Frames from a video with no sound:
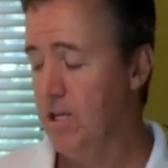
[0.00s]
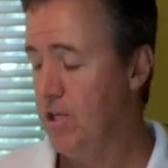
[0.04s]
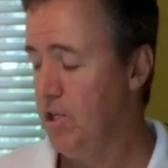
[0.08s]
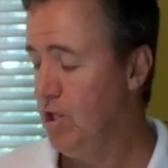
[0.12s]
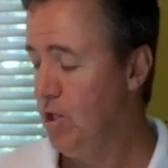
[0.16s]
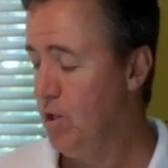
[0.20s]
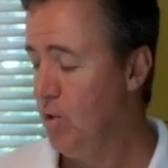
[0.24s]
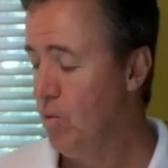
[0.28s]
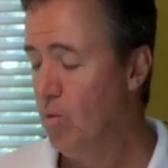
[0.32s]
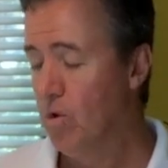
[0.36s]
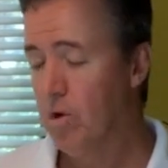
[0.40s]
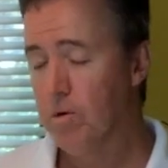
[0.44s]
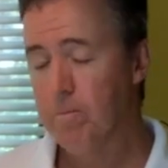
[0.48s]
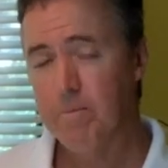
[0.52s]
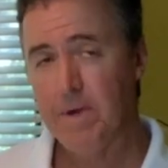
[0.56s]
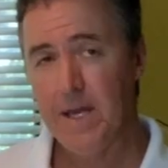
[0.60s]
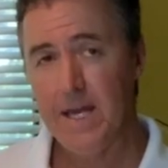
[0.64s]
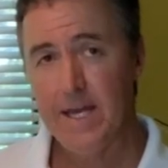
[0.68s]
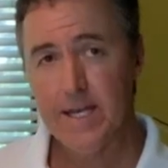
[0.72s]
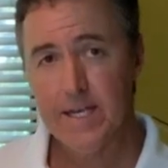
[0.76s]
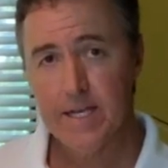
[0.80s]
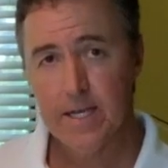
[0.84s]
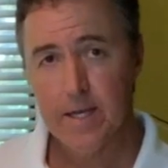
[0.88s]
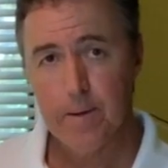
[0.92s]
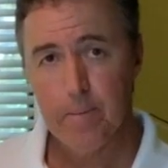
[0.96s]
You will
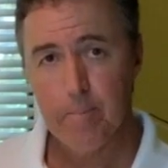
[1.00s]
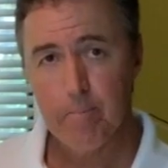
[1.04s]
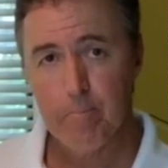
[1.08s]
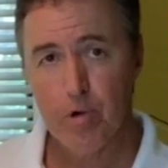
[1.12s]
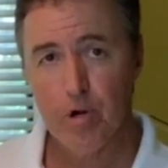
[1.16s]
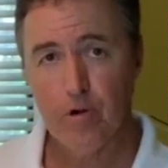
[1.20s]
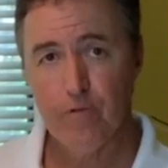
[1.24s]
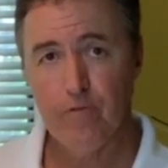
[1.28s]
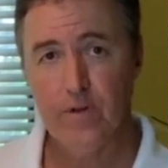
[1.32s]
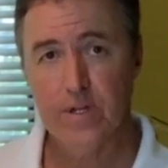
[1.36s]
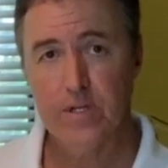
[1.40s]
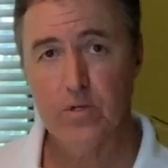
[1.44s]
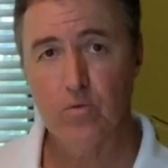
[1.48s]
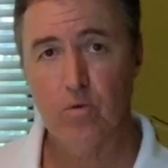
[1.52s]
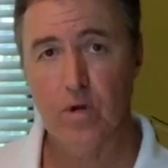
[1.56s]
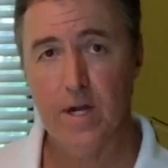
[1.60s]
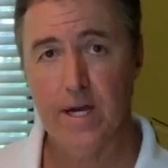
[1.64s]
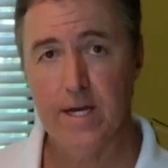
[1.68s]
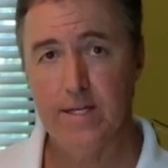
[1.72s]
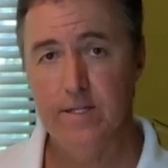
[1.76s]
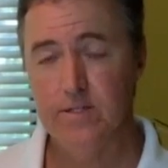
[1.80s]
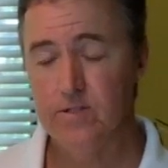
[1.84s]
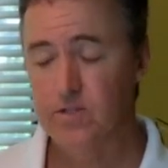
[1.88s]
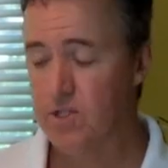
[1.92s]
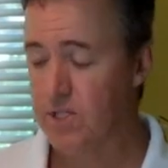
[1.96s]
make perfect
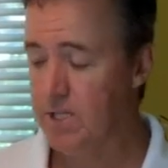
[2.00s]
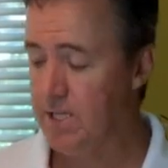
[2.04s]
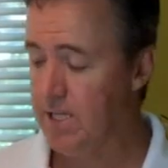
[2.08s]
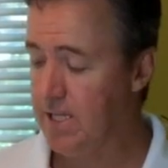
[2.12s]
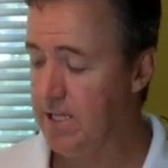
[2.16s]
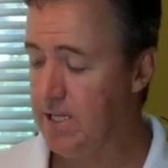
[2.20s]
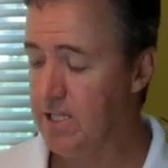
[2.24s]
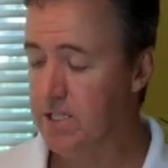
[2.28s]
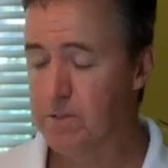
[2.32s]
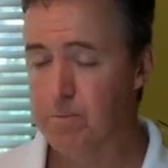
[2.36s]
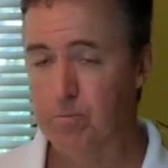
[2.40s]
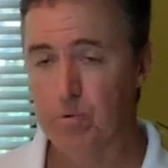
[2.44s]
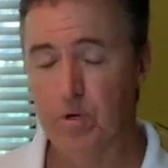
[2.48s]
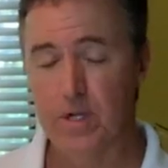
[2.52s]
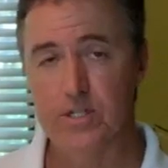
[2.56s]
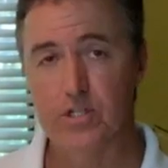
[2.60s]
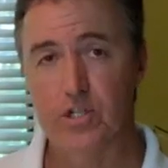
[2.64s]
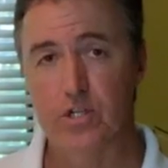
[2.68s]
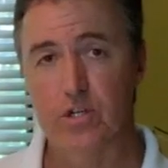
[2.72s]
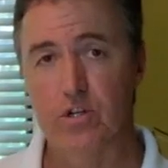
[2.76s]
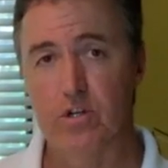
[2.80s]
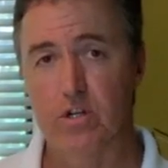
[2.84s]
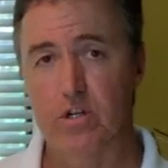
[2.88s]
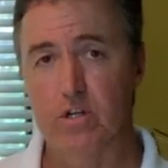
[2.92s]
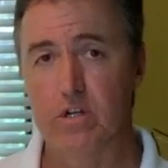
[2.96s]
rice in this
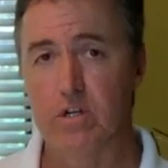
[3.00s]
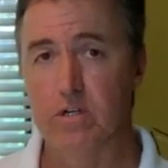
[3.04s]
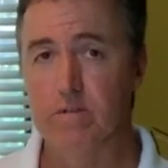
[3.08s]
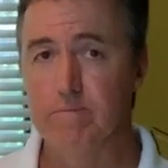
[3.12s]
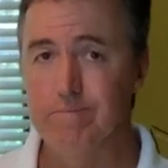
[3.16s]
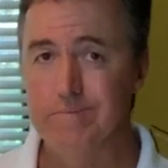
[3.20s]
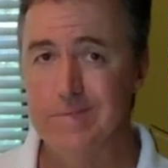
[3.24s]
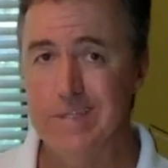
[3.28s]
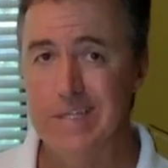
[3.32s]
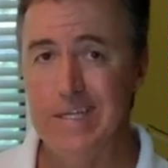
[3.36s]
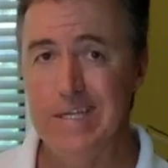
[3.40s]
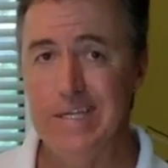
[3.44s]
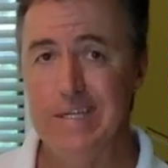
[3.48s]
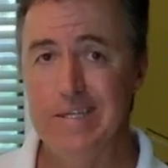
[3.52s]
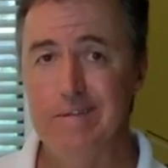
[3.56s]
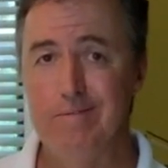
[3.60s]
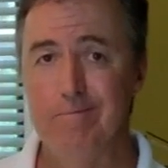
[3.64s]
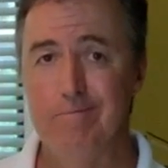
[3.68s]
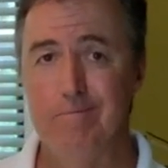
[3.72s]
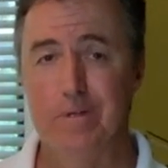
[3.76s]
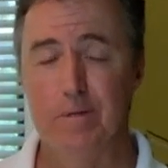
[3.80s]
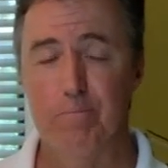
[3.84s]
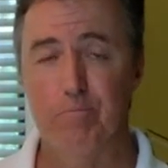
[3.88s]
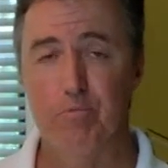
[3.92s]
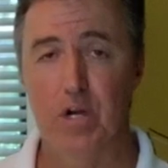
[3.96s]
pressure cooker in
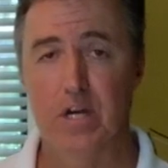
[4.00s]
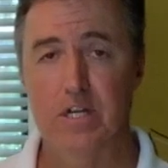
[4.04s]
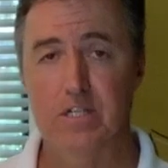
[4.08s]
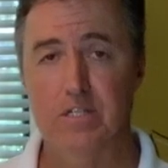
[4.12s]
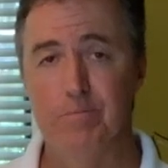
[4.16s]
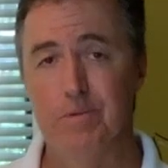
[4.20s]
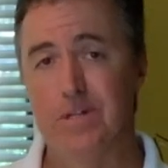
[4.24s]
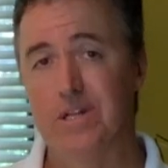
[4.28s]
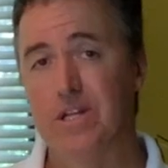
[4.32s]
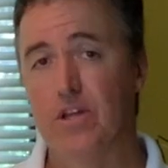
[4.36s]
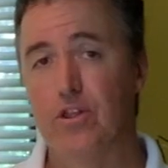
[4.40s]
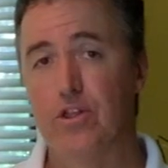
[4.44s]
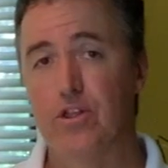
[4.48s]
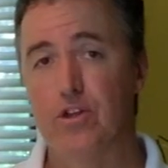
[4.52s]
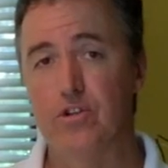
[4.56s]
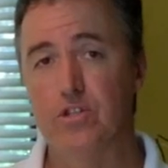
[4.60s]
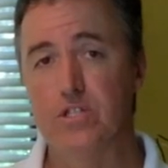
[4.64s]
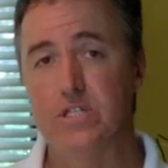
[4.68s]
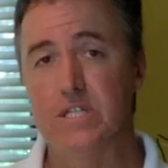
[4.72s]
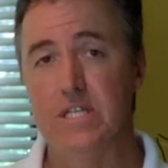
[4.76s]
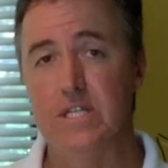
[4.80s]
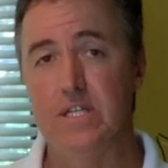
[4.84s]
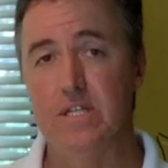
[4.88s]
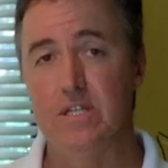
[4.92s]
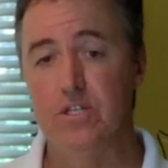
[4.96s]
approximately
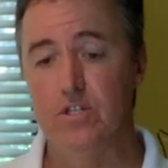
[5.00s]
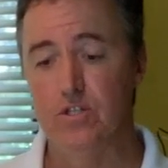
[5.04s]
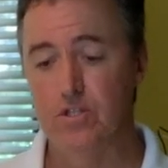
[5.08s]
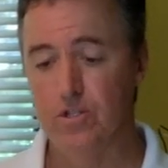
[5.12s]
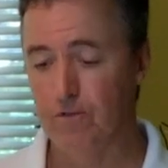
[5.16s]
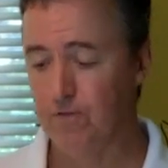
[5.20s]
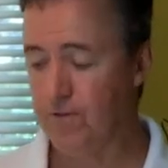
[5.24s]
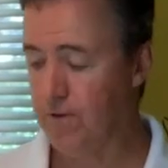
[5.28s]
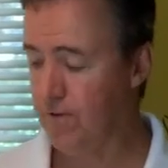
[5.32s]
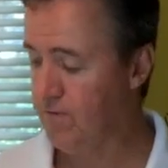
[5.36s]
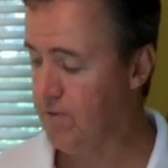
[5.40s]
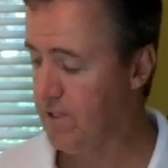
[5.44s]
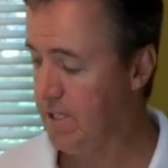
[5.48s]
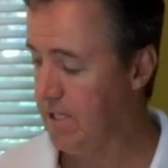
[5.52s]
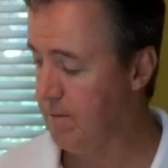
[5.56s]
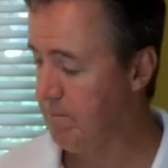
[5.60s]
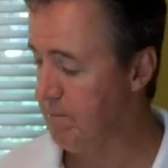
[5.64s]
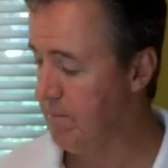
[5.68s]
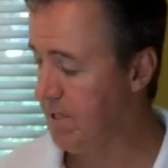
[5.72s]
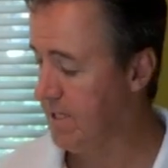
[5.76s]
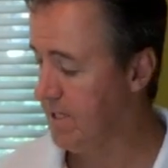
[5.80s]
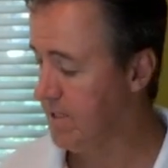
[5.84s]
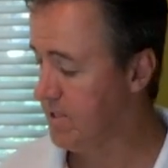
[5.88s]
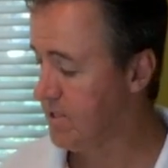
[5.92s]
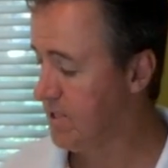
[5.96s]
13 to 15
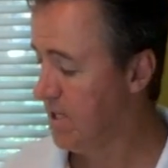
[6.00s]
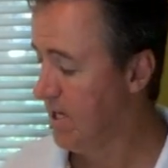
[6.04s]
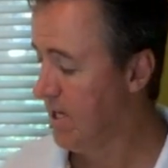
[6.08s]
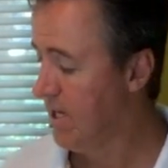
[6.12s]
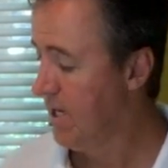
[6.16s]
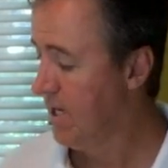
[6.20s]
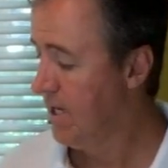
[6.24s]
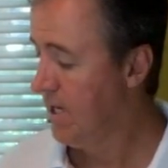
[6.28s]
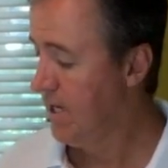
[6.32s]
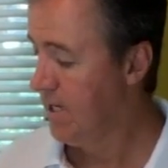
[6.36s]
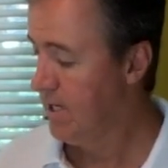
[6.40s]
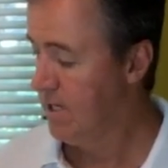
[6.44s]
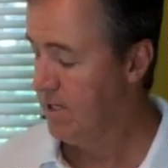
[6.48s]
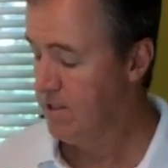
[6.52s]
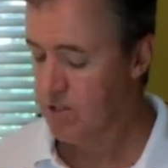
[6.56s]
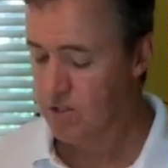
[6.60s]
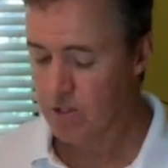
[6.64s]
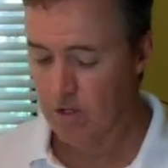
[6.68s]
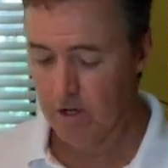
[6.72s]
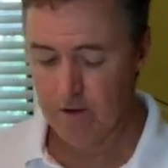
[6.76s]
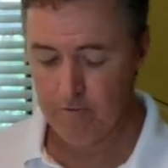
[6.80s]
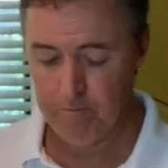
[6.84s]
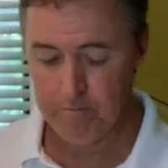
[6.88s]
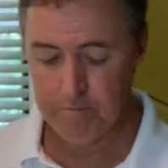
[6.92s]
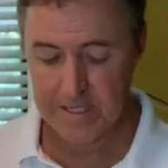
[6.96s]
minutes.
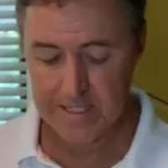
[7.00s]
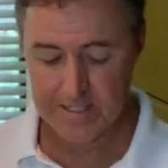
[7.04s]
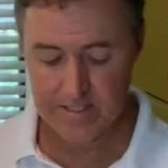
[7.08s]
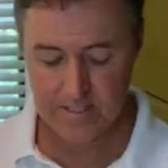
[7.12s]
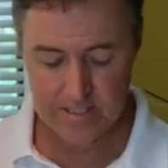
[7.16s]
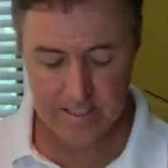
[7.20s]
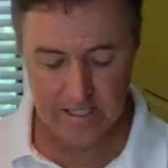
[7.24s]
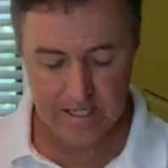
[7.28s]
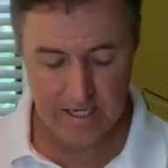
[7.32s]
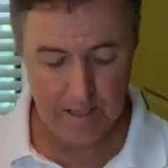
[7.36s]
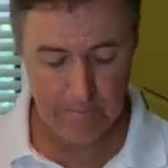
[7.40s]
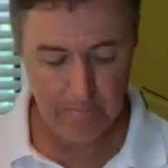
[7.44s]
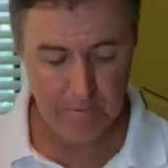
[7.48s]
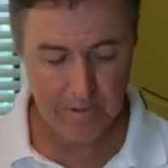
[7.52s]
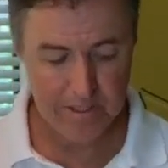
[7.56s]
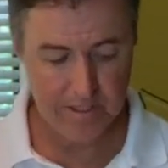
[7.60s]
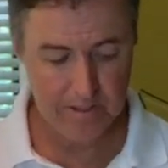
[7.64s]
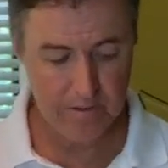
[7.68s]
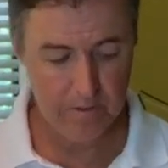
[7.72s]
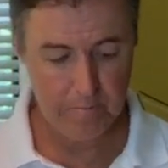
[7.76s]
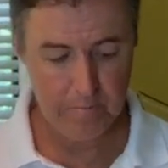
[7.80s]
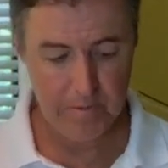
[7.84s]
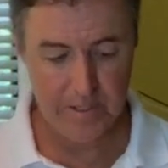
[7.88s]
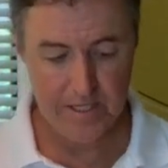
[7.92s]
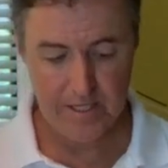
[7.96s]
So I've mixed it up a
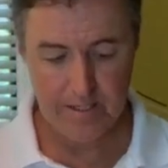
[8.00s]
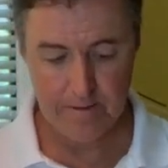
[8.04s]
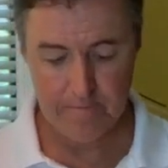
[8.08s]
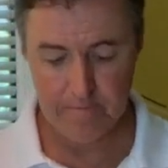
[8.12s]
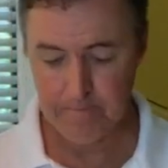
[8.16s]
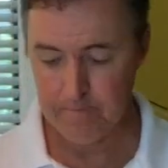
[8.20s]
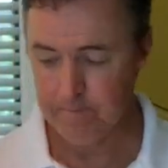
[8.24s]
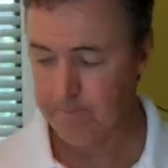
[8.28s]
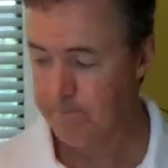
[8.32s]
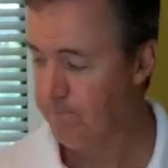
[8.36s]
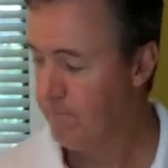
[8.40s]
little bit.